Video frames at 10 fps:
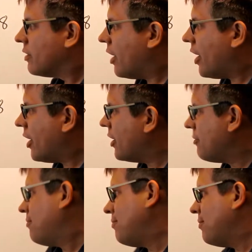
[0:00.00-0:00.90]
uh,
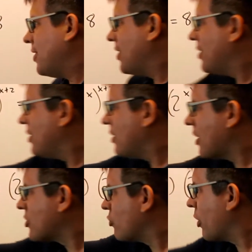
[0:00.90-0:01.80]
doesn't